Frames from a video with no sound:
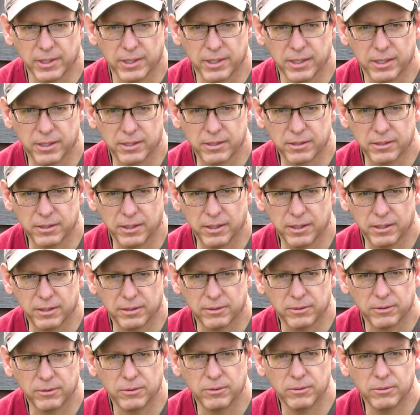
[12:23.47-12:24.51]
It
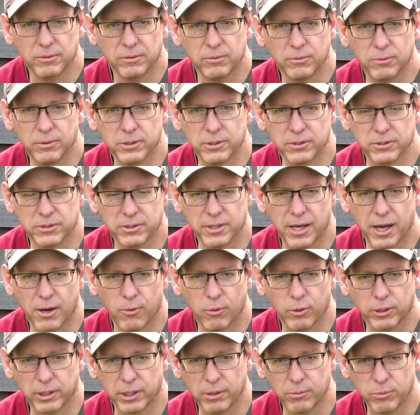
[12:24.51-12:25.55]
was not
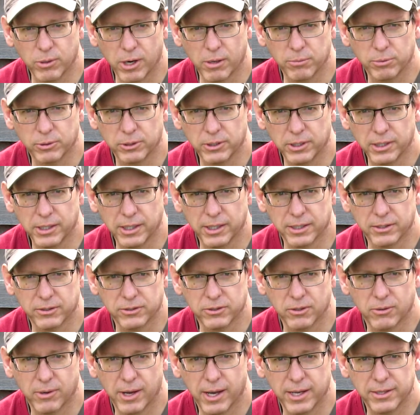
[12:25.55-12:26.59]
working properly, and
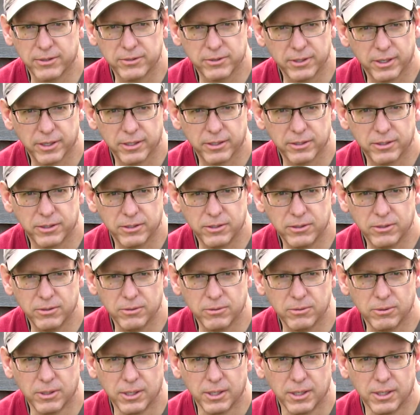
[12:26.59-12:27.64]
so I had set it to do